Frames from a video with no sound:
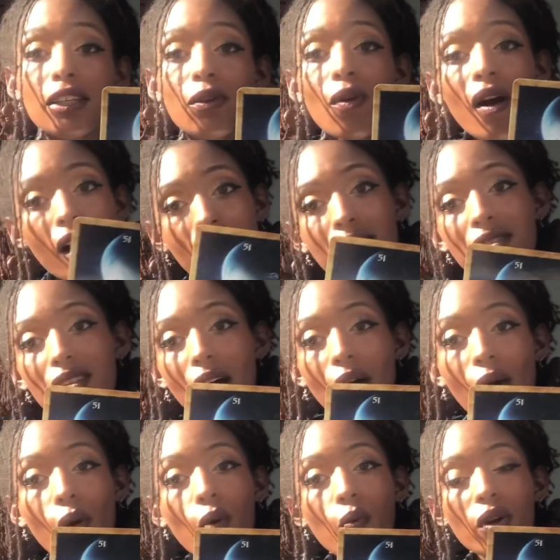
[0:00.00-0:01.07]
you
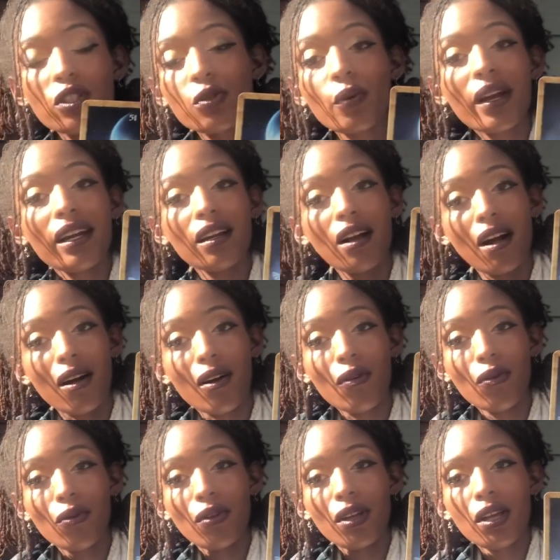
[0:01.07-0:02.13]
also which way to
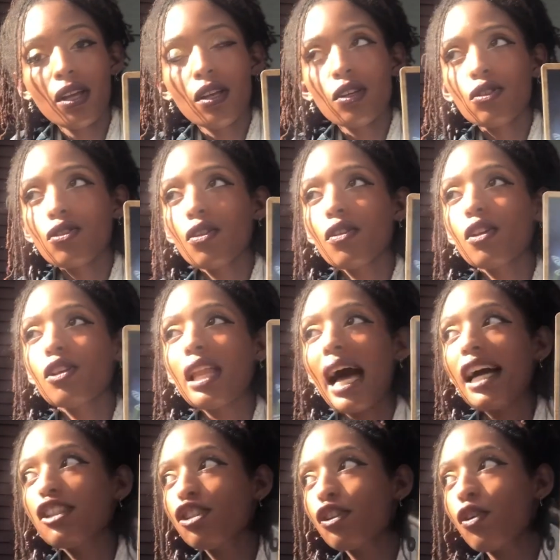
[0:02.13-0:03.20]
go. So the
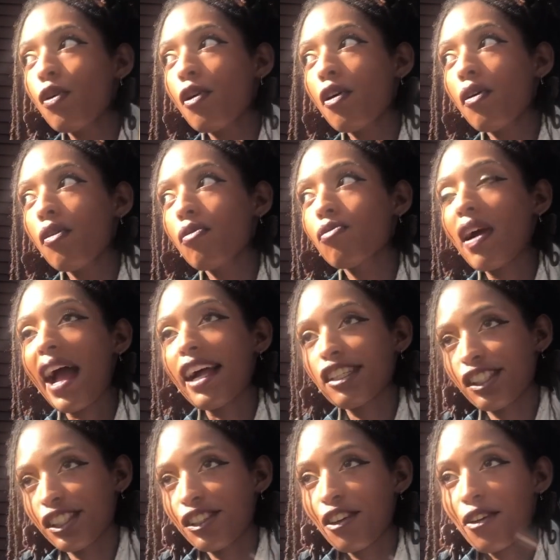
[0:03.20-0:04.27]
logical,
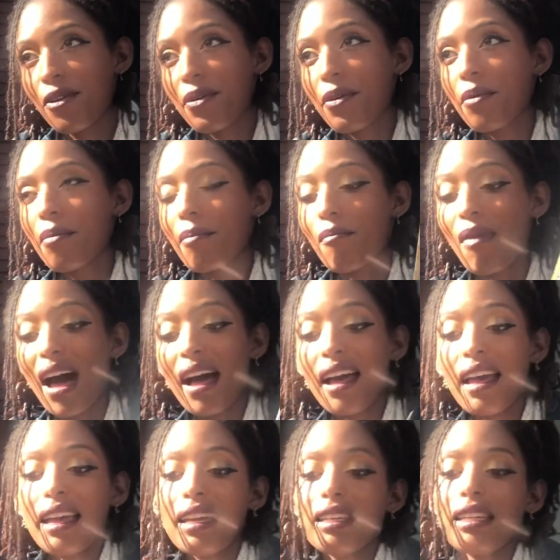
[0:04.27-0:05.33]
rational
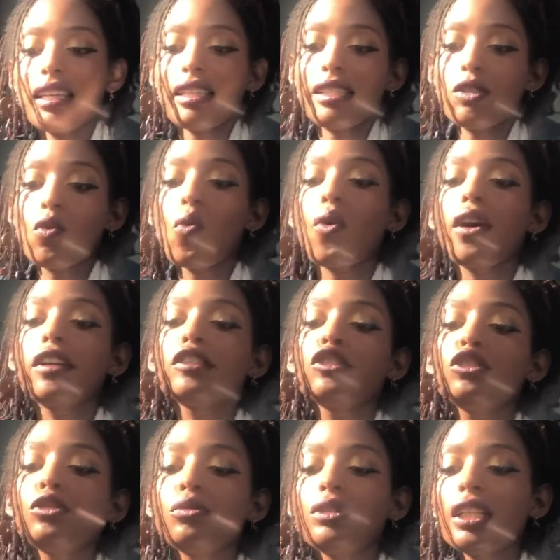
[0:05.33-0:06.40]
mind is
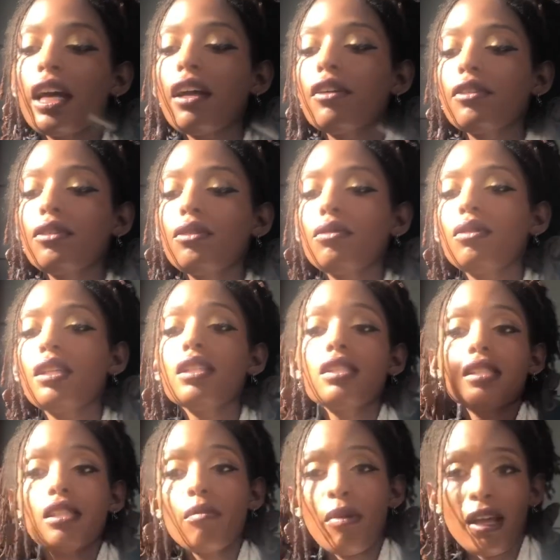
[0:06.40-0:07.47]
going to tell you this
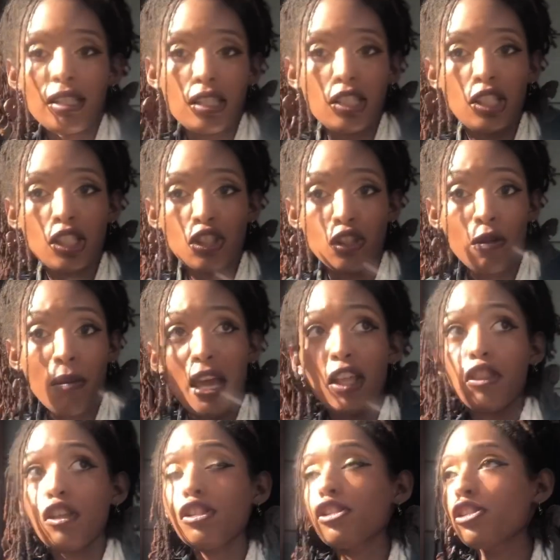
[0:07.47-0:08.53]
is the best decision to
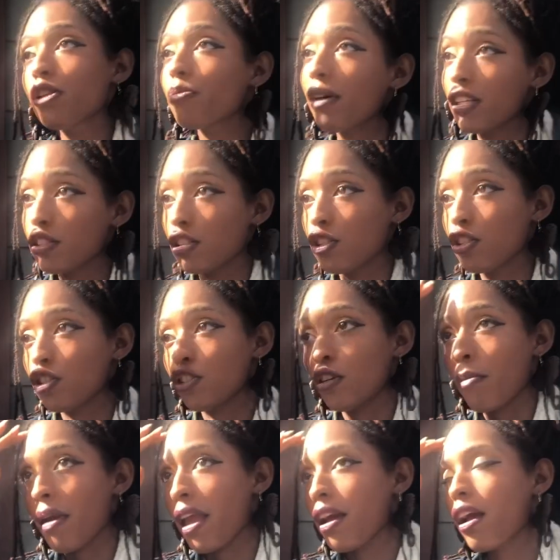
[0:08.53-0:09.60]
make. This is the best decision
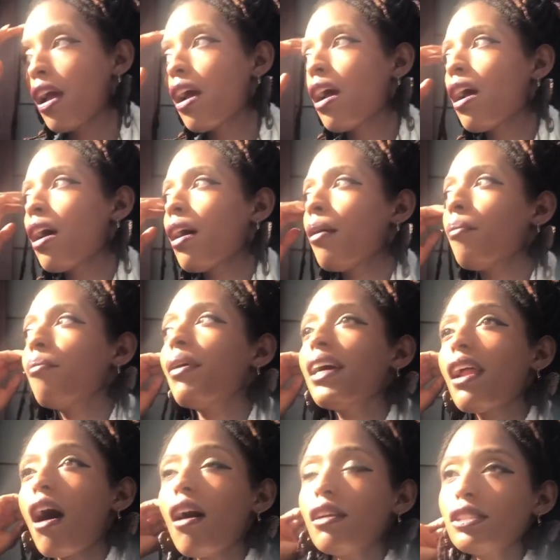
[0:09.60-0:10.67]
to make.
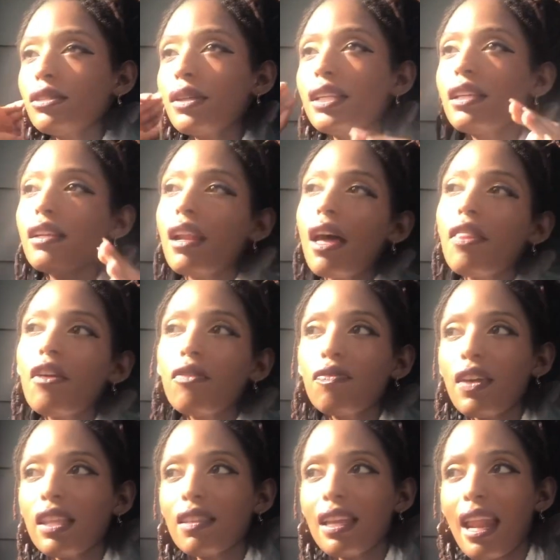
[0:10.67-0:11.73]
But also another
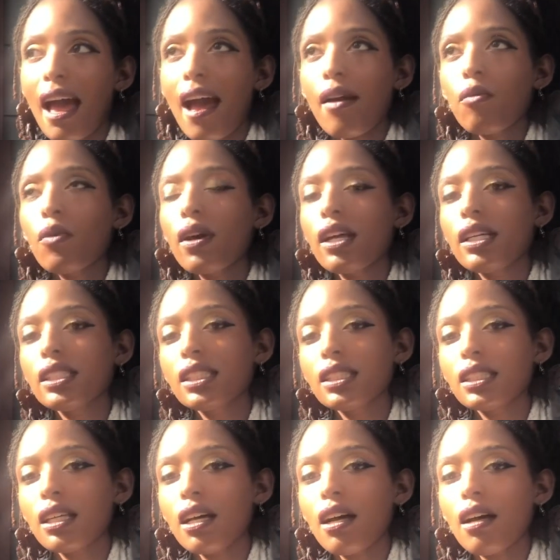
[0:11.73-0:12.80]
thing that I was
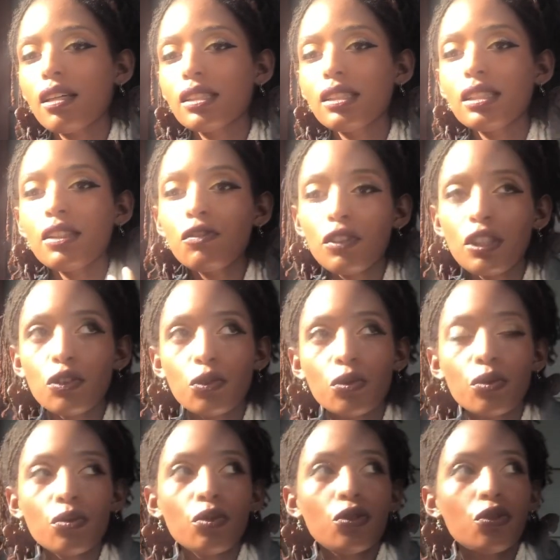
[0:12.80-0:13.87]
sifting
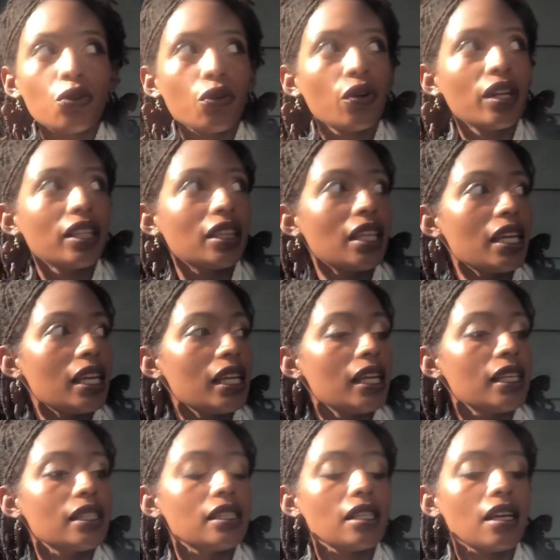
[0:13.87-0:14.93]
through during this